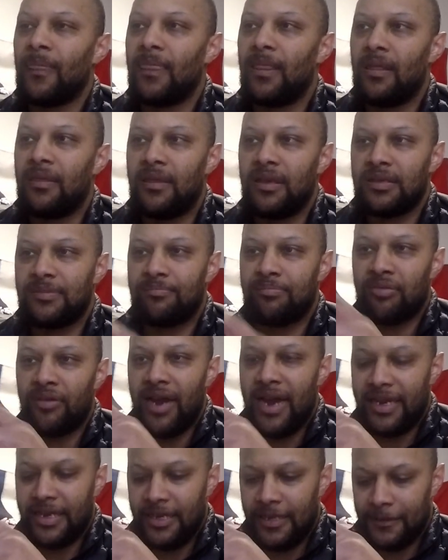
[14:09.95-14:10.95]
this
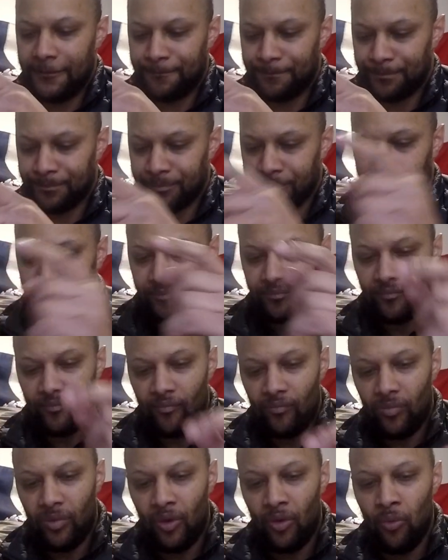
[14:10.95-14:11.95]
bracket
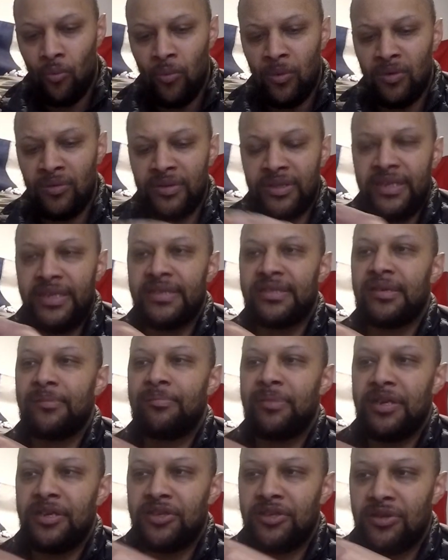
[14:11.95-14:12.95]
will need to
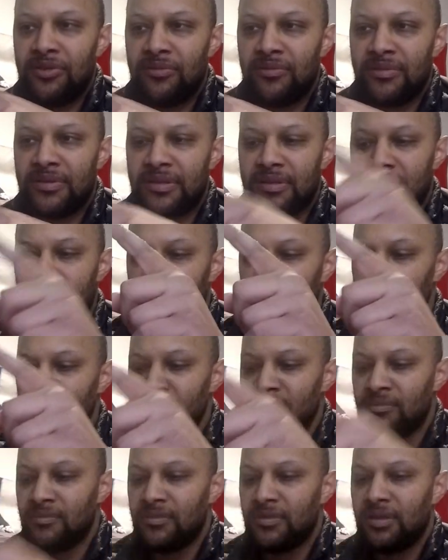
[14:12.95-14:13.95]
be used
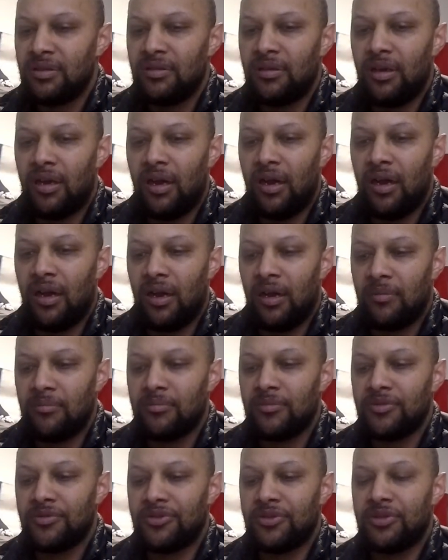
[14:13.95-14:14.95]

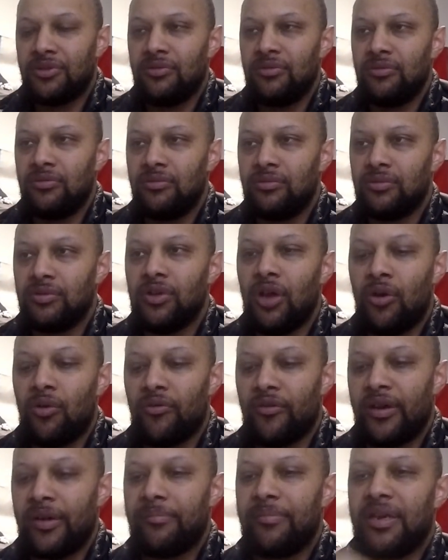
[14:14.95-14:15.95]
to
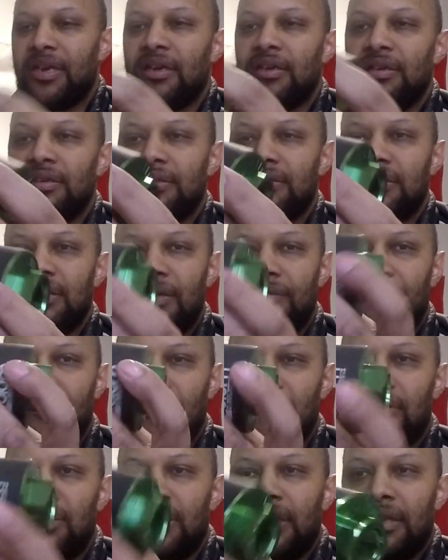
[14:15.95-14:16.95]
lower it, because if you
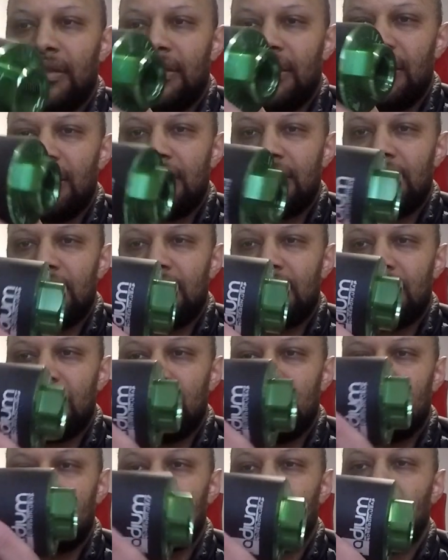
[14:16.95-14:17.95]
look at this
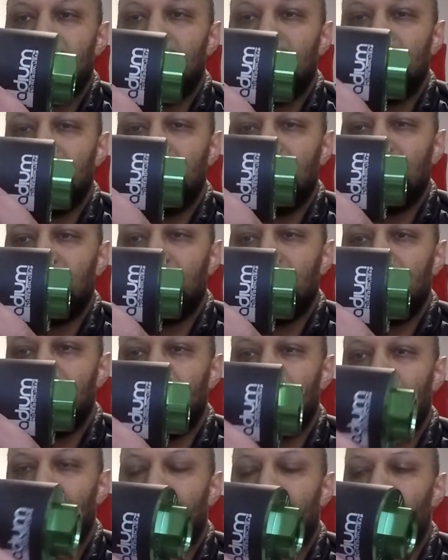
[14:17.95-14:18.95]
is
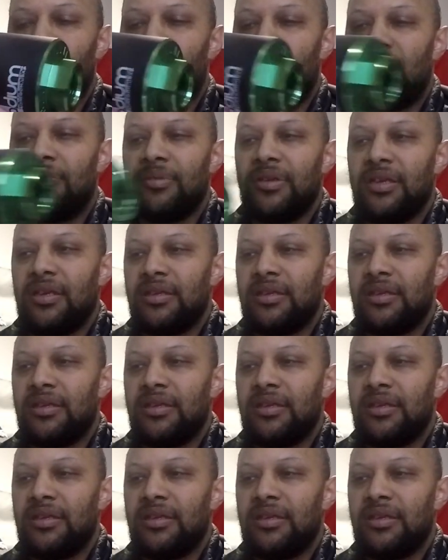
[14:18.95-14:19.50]
probably